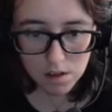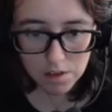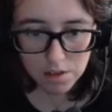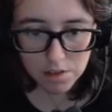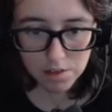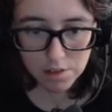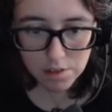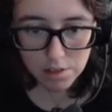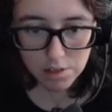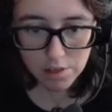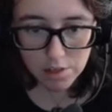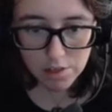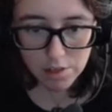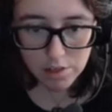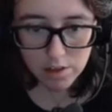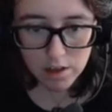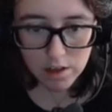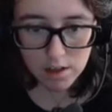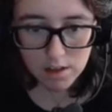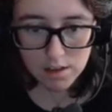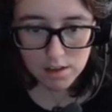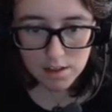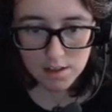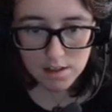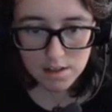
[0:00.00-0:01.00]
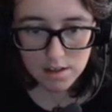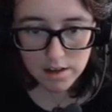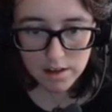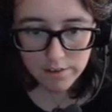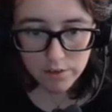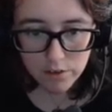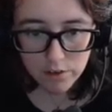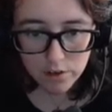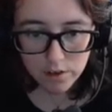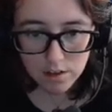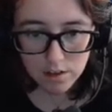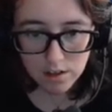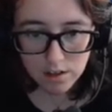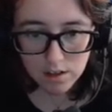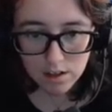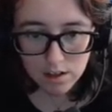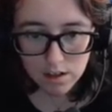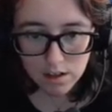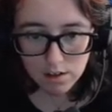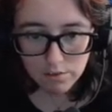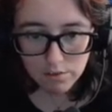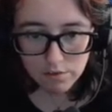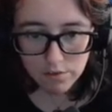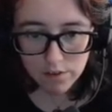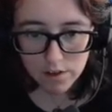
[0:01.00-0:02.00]
I think that's everything that
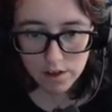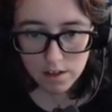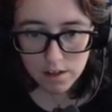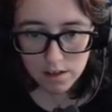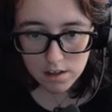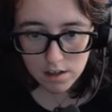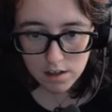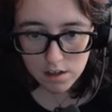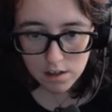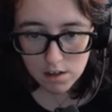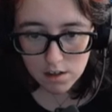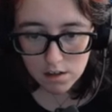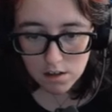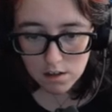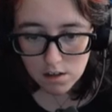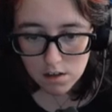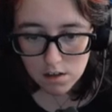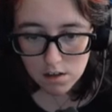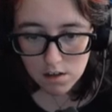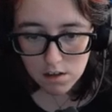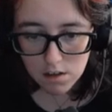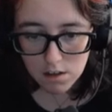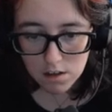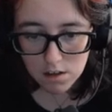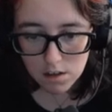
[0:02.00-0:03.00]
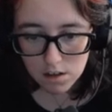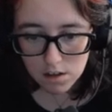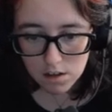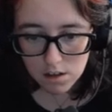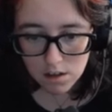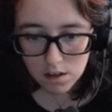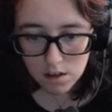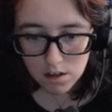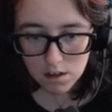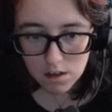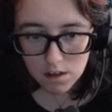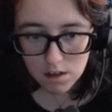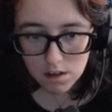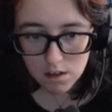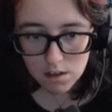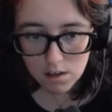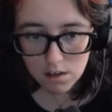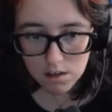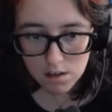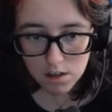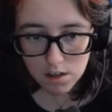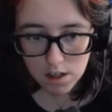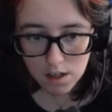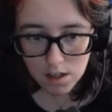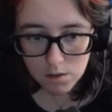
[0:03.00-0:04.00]
I can find in here. Alright,
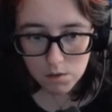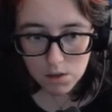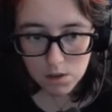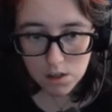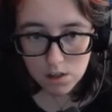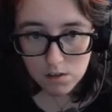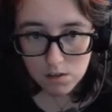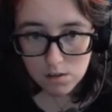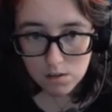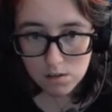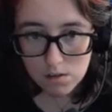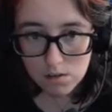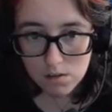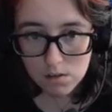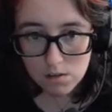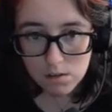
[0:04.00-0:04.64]
out we go.